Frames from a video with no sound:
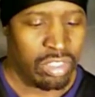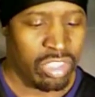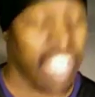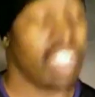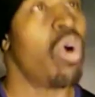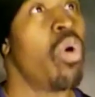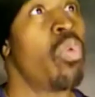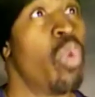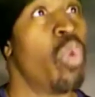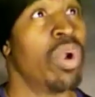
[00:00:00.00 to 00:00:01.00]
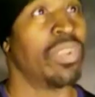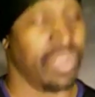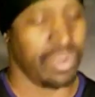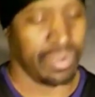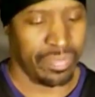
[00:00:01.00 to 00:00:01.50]
J.O.
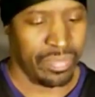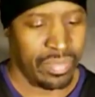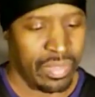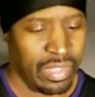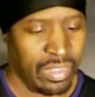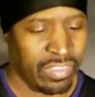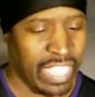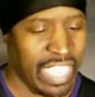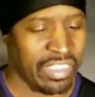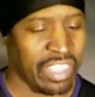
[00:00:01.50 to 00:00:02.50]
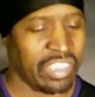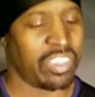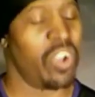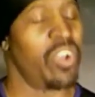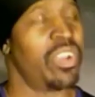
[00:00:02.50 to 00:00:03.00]
Warner say the
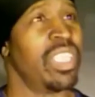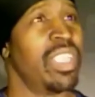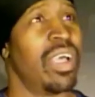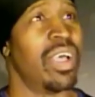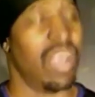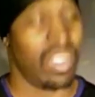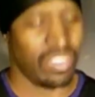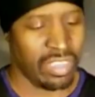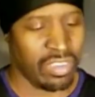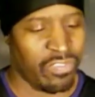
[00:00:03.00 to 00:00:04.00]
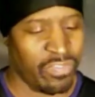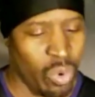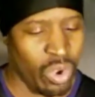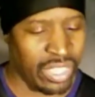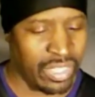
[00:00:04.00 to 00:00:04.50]
30 under the
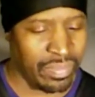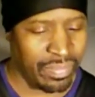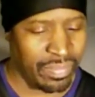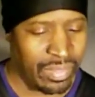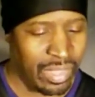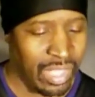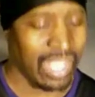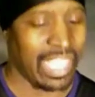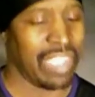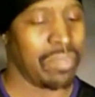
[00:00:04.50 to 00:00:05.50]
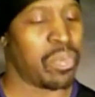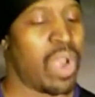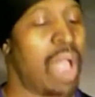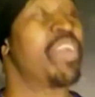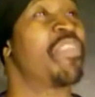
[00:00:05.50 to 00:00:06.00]
40,
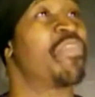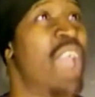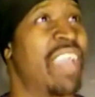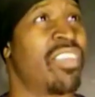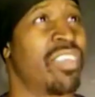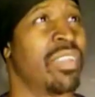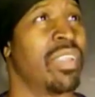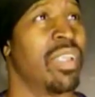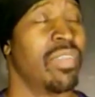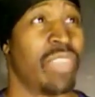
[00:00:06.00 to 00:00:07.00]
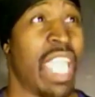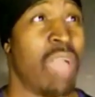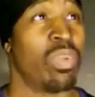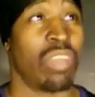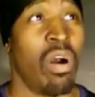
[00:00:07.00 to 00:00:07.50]
improper fraction, that
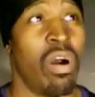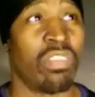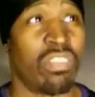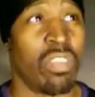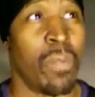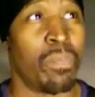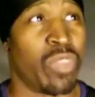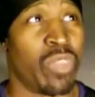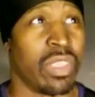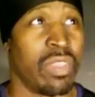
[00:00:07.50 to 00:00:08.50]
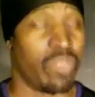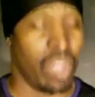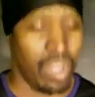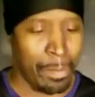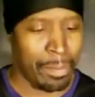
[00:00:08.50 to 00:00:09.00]
was also taken
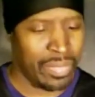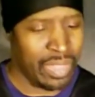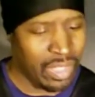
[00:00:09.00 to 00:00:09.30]
from